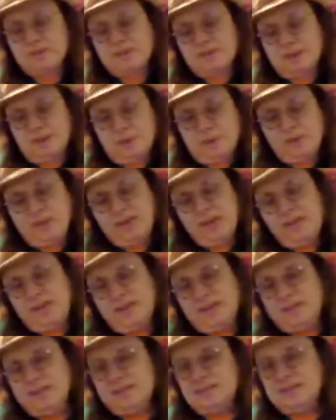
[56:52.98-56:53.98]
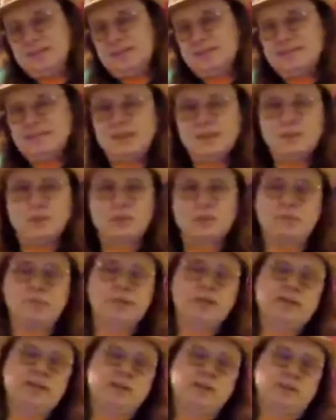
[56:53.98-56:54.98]
okay, it's kind of worth
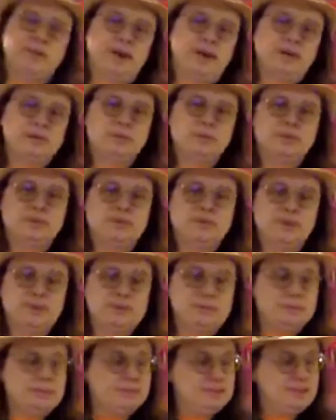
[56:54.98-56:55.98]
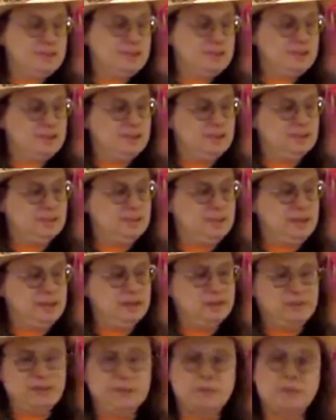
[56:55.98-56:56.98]
playing around with some. The
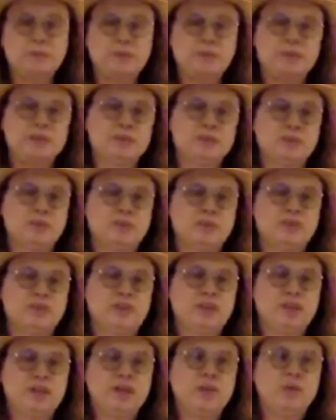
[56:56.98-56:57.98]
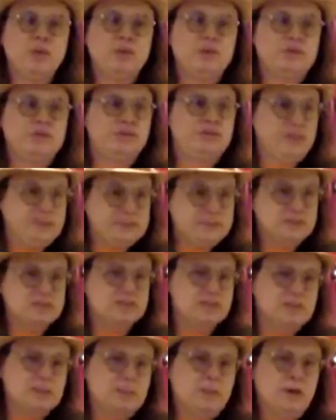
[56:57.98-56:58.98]
Panorama Punch was
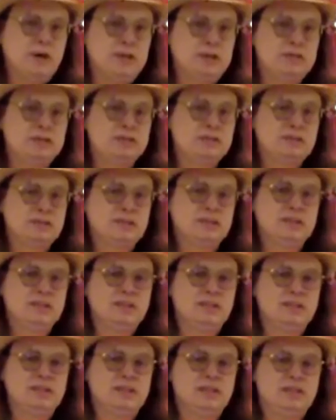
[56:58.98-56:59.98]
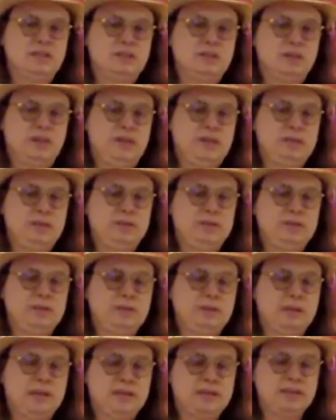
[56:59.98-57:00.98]
definitely better than the Cranberry
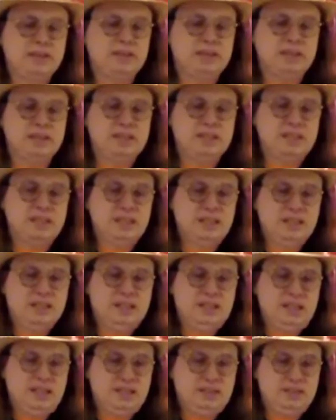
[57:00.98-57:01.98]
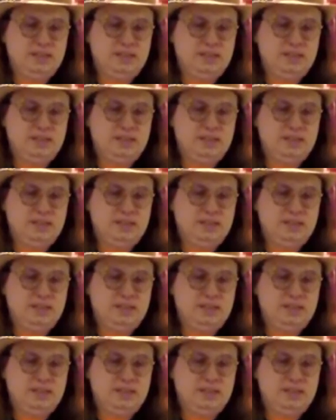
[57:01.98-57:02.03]
Mai Tai. And so